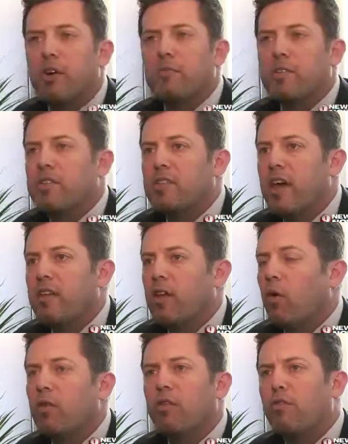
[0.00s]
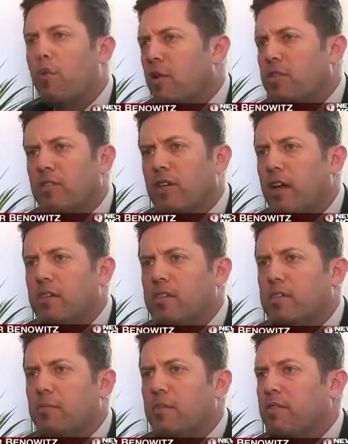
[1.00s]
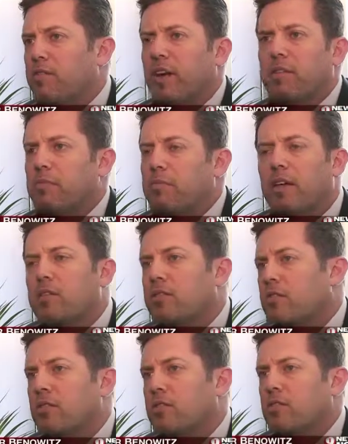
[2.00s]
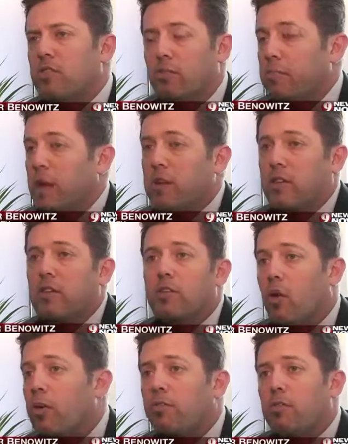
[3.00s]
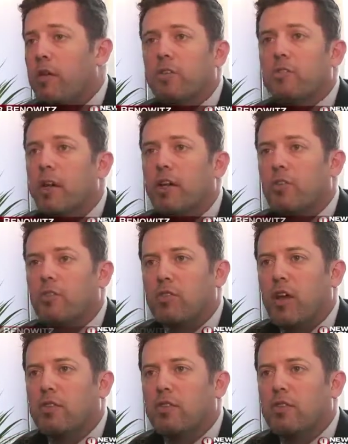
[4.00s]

For him to say that only 400 cases have been affected makes, just based on his own information, makes no